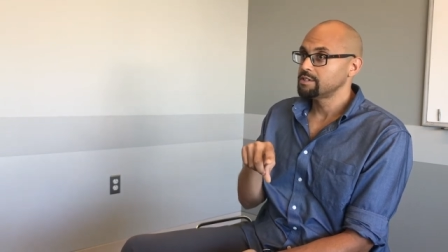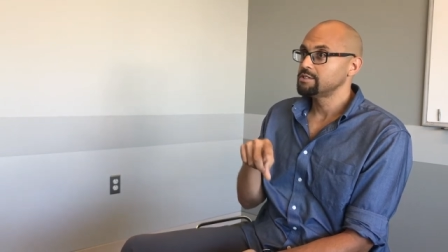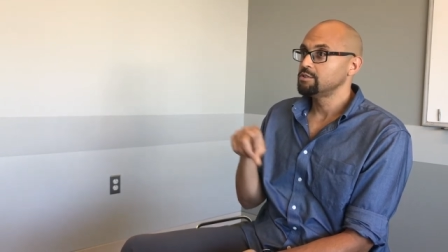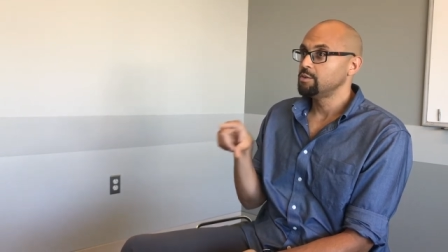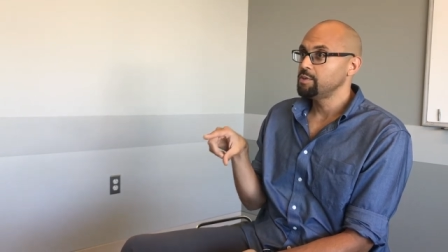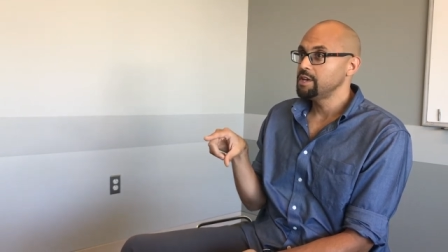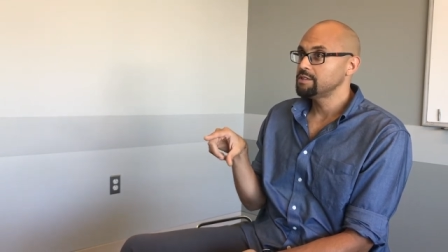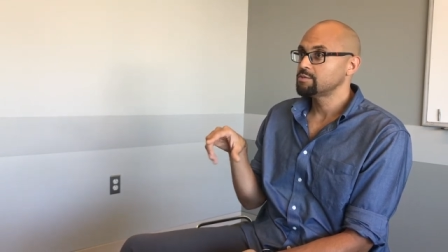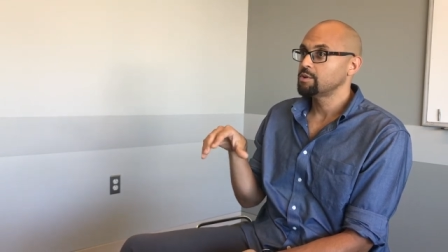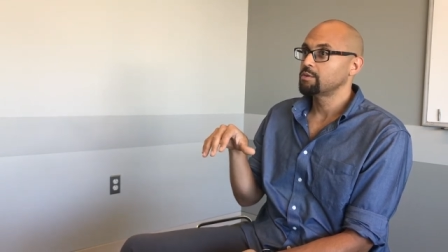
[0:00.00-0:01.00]
Institute of
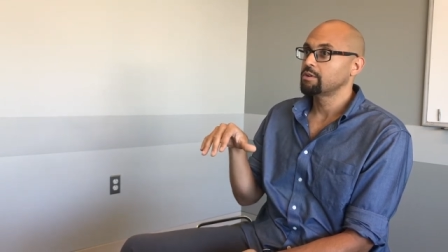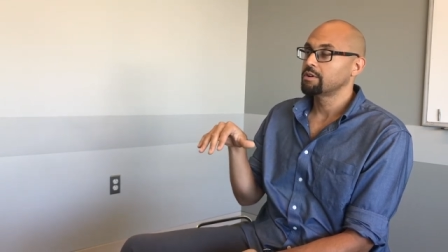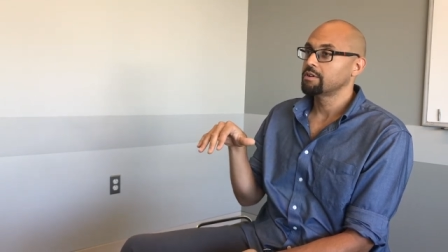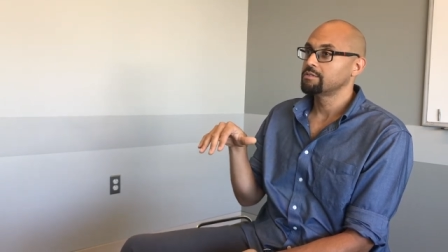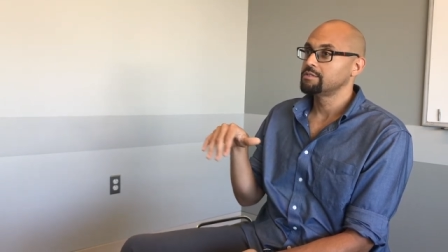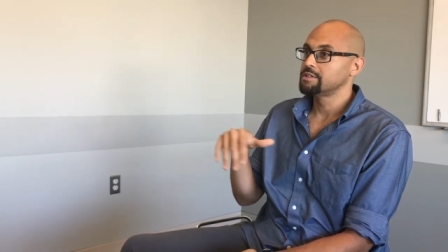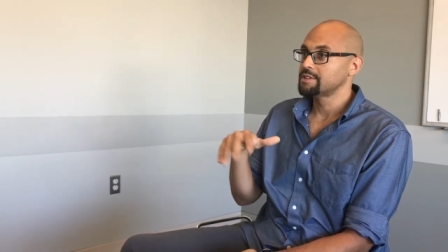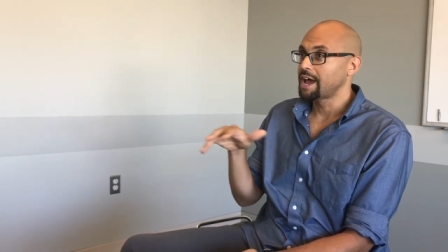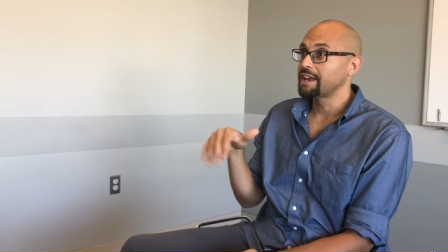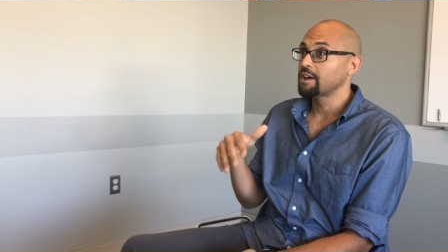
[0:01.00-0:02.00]
Peace, we were
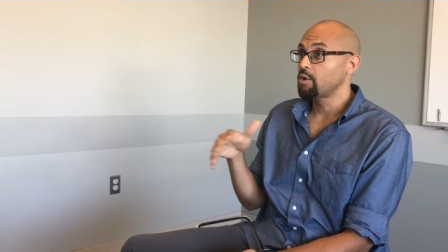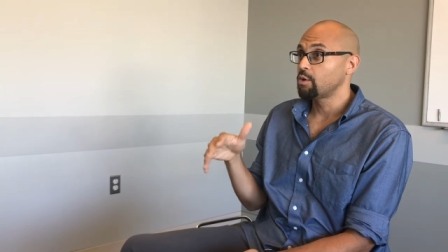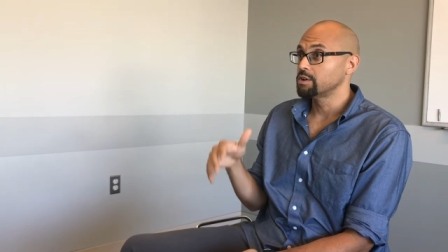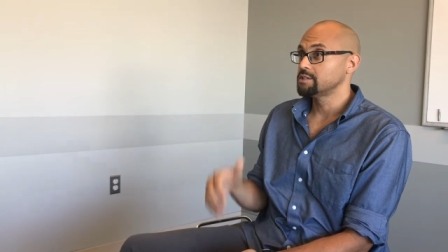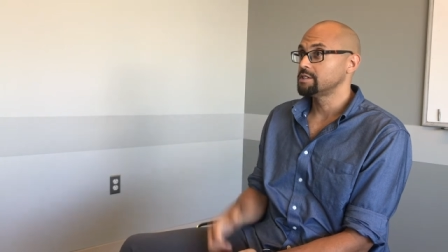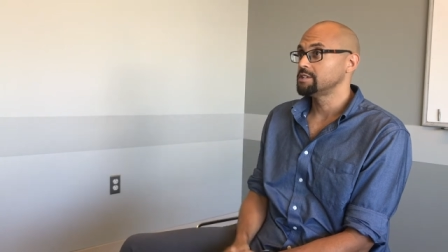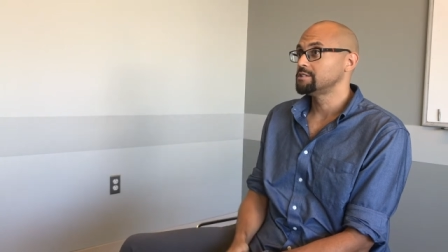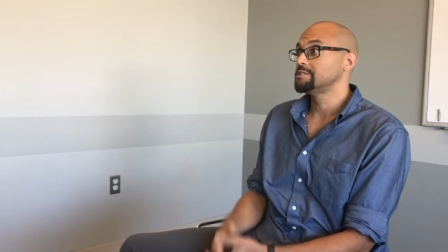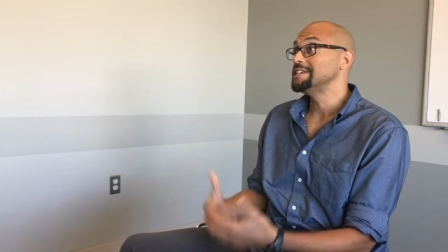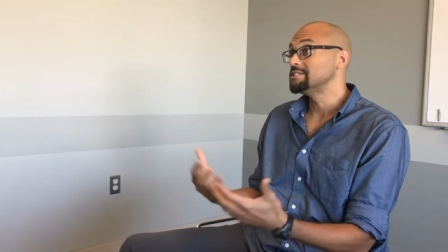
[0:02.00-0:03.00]
designing
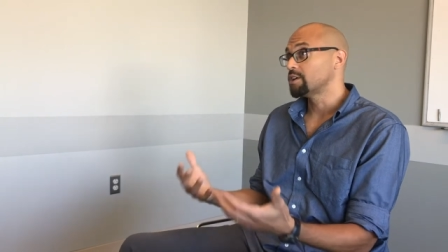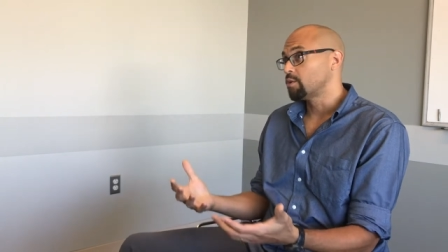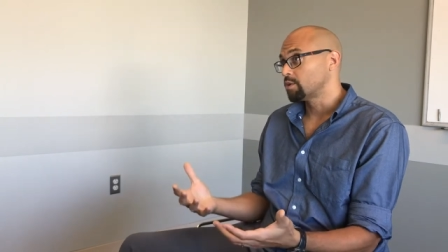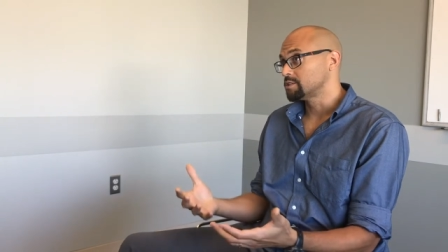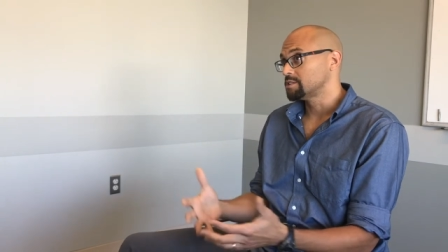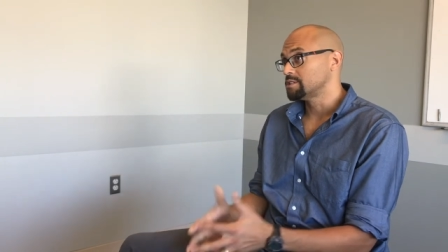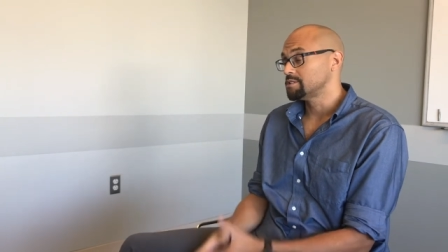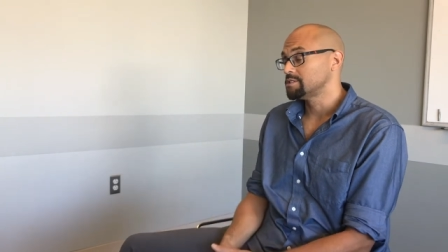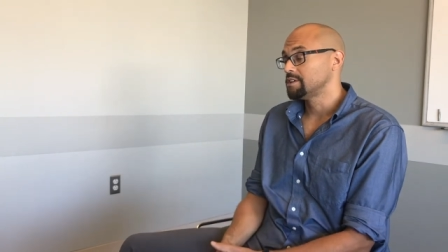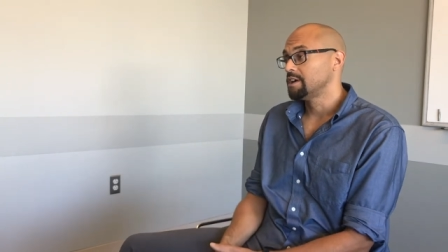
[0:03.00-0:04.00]
courses, teaching
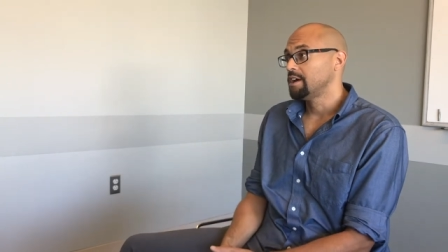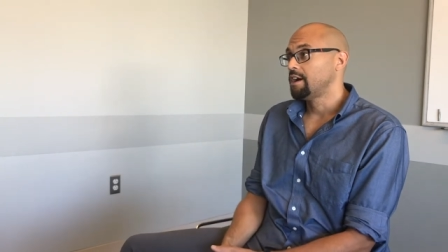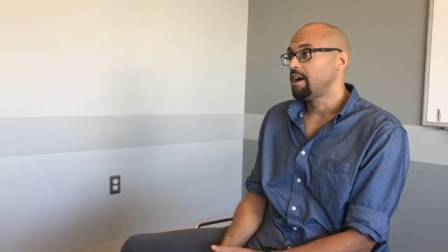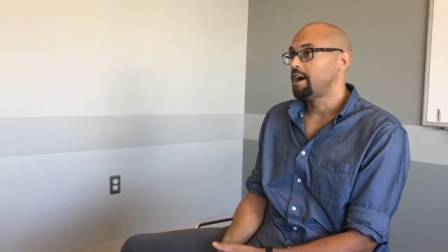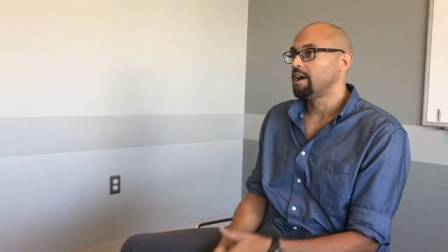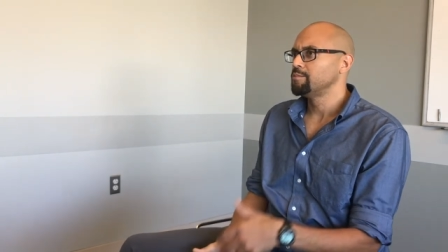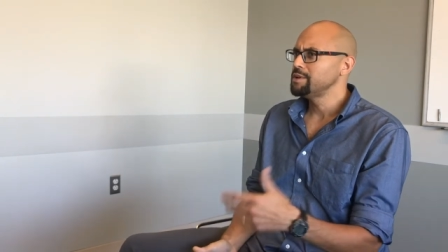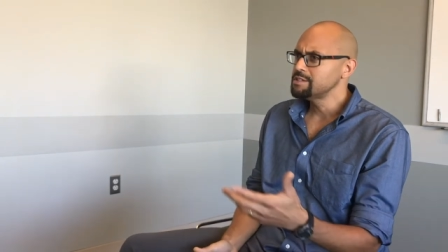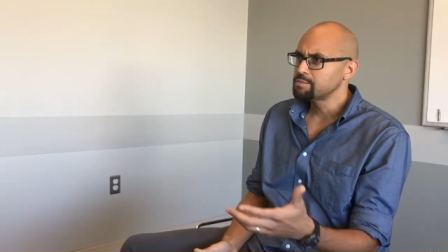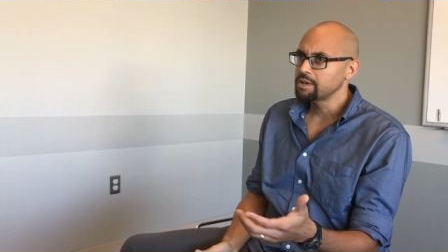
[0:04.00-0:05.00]
courses on
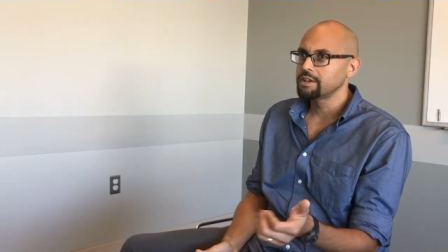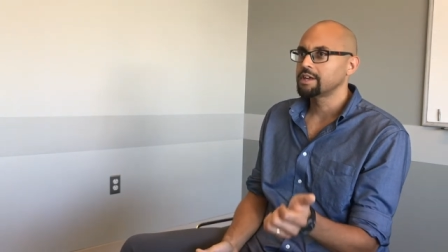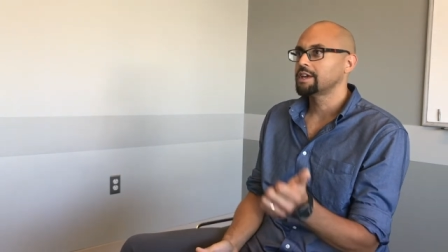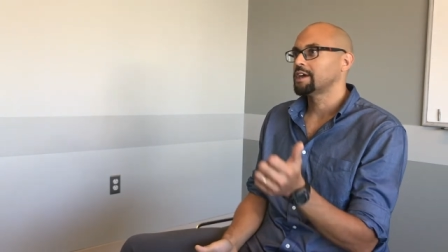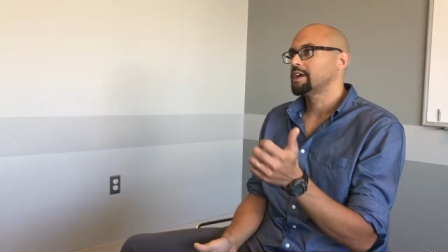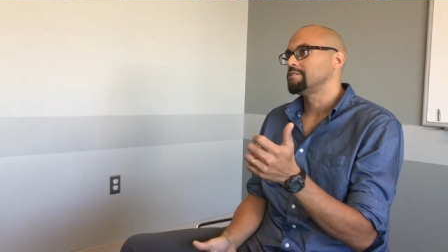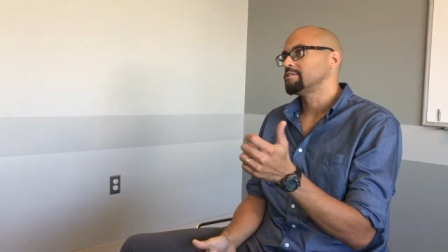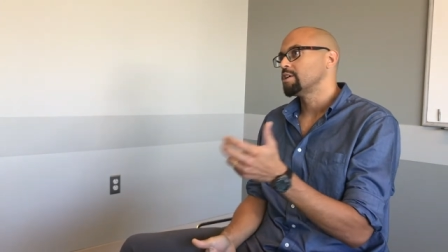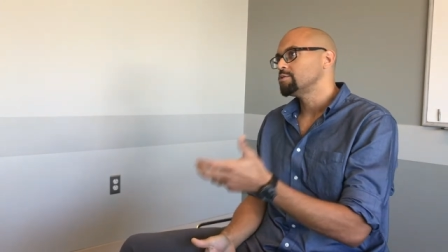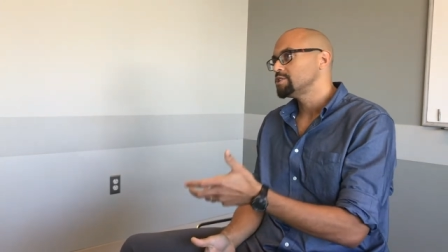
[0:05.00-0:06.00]
peace building and
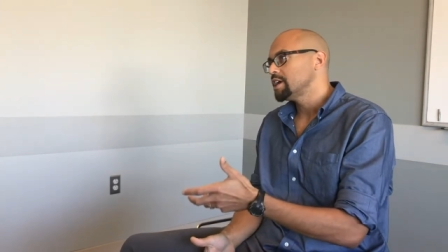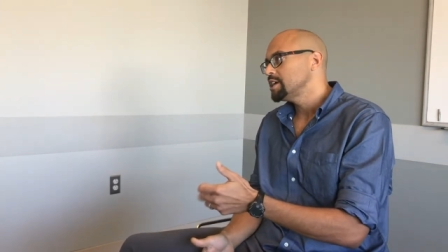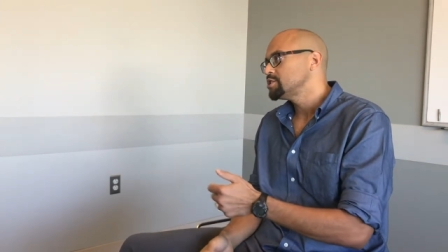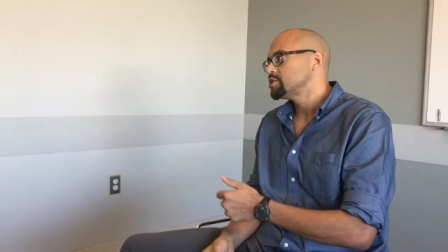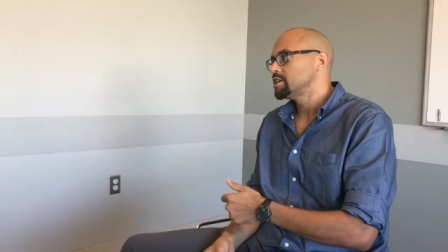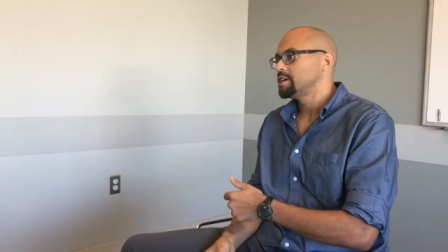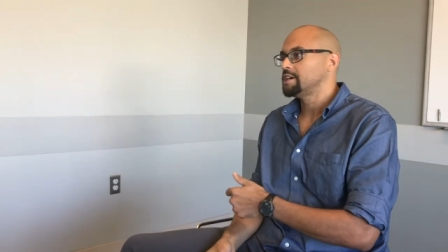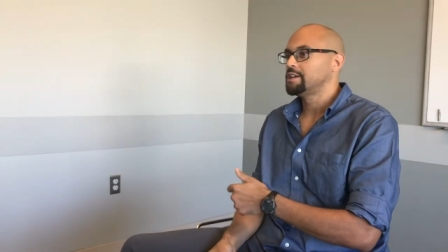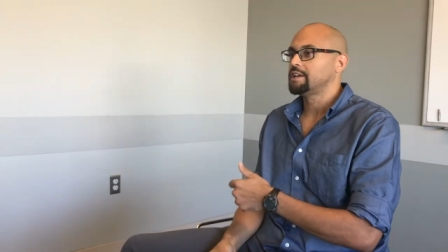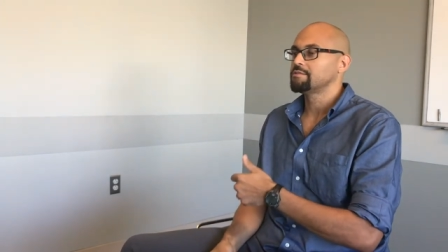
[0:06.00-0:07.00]
negotiation
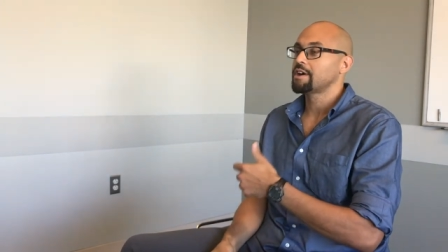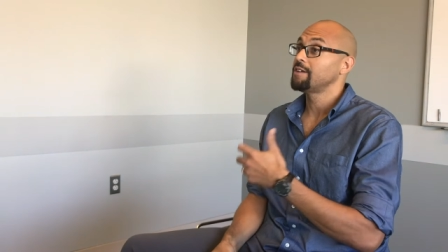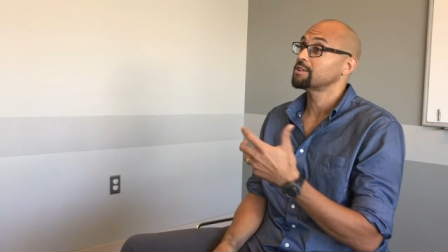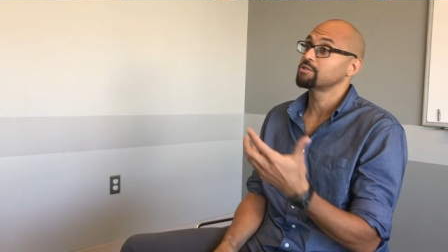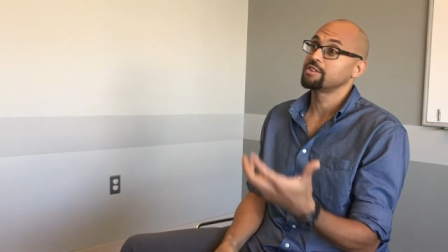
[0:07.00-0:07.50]
and conflict